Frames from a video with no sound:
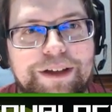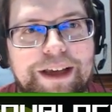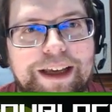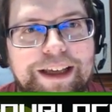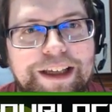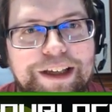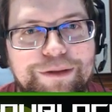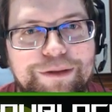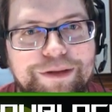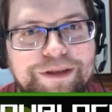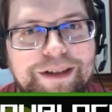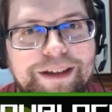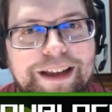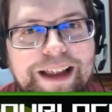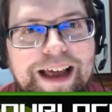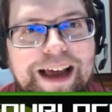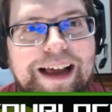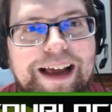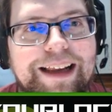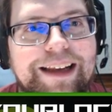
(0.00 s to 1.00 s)
Get used to
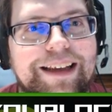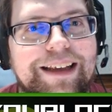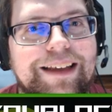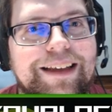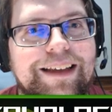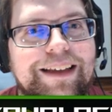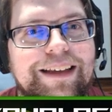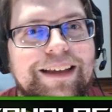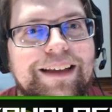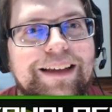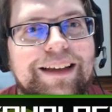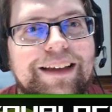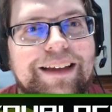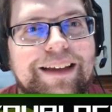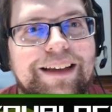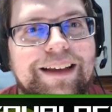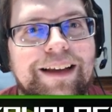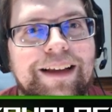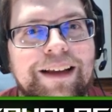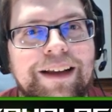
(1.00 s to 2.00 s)

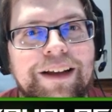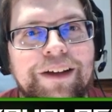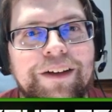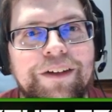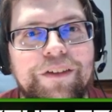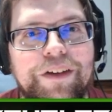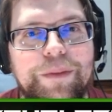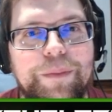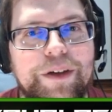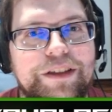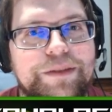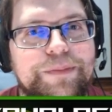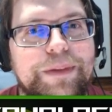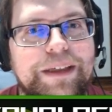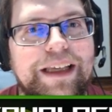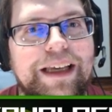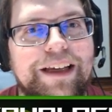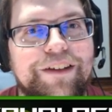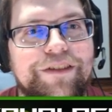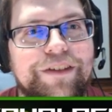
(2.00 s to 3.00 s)
that. We must
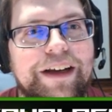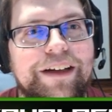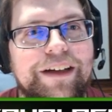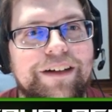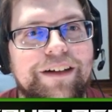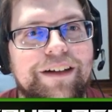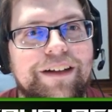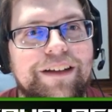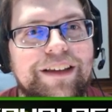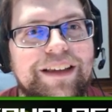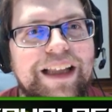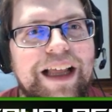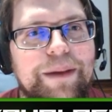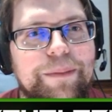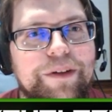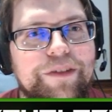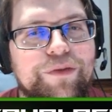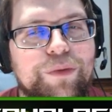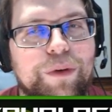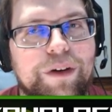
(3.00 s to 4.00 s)
begin creating our
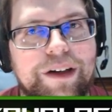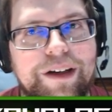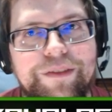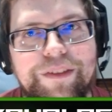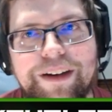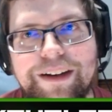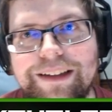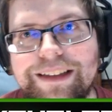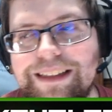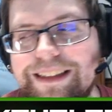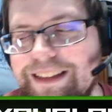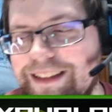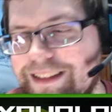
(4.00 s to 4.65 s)
collaborative work of art.